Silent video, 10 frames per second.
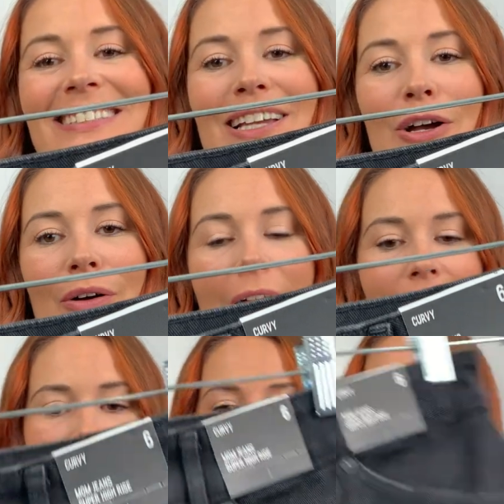So
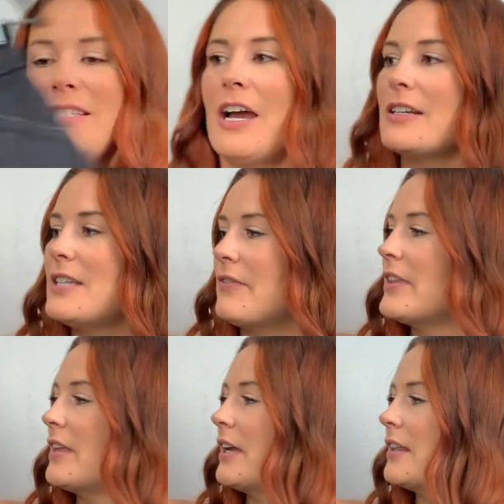high rise tucks
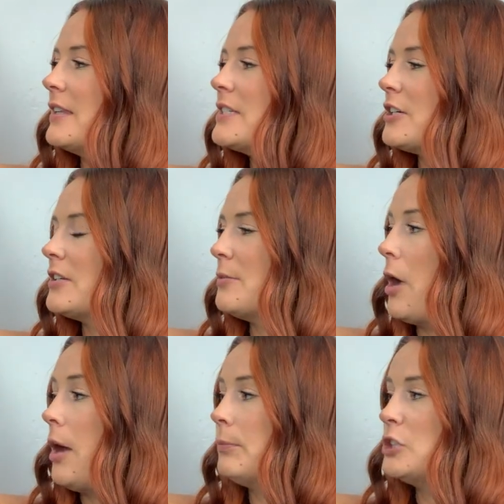everything in. These are the
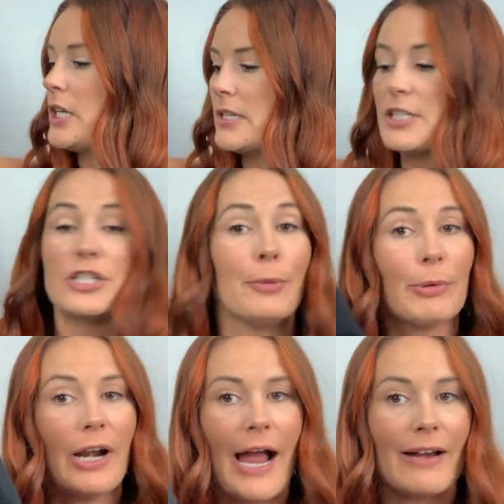mom jeans,
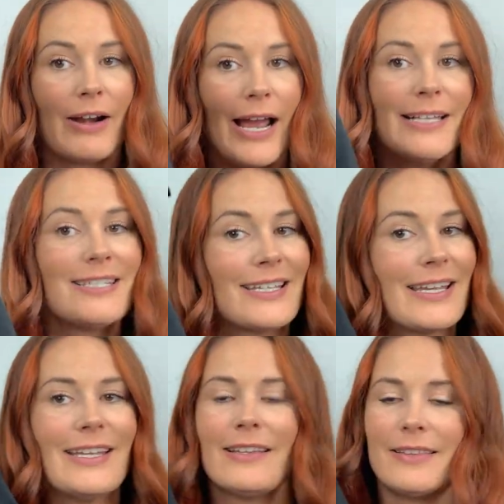super high rise.
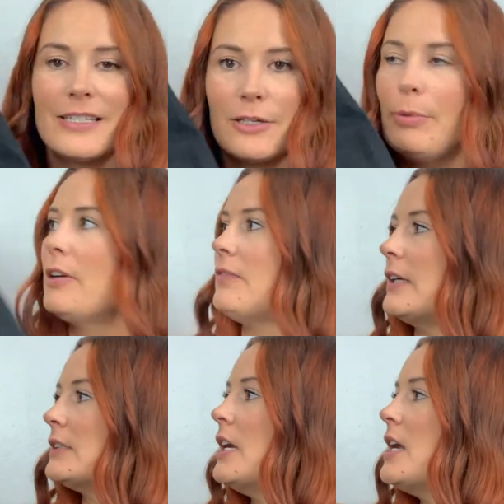See, these are
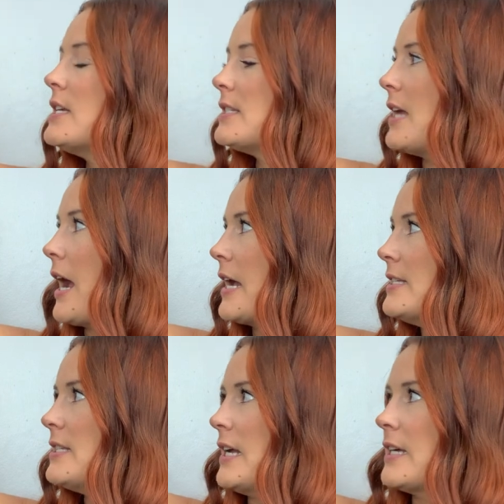perfect.
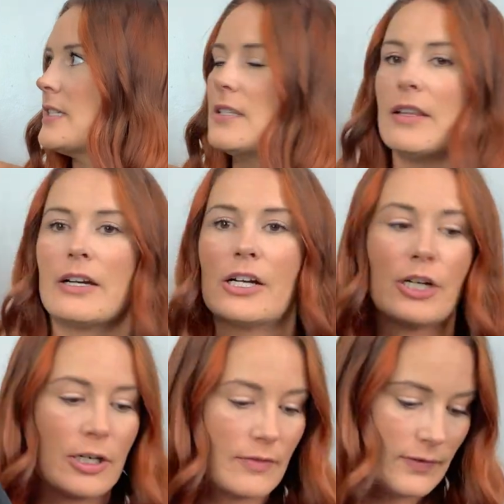Size 6, and they're a
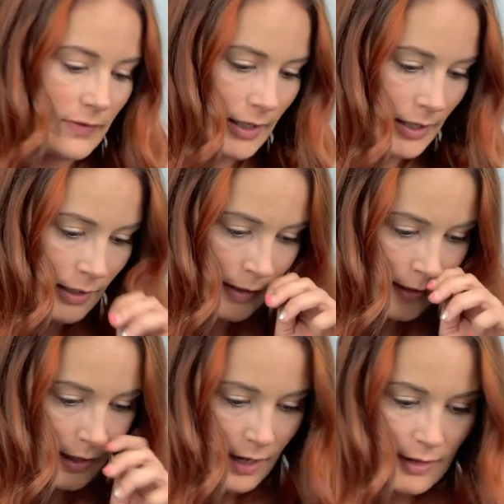curvy fit.
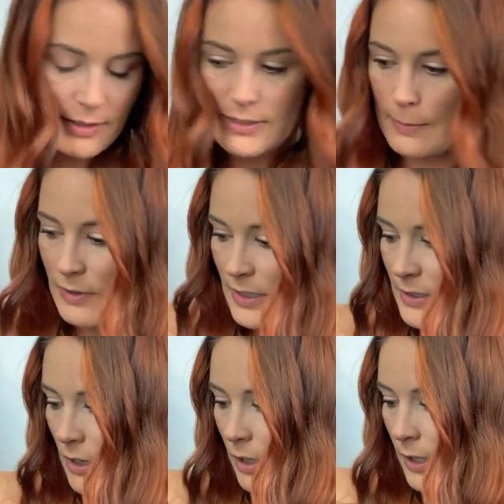I think some of
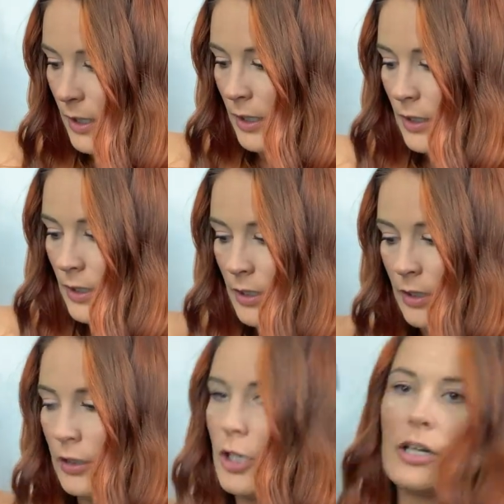these are
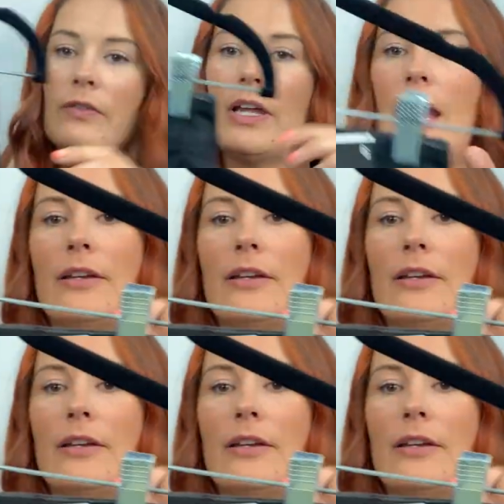curvy.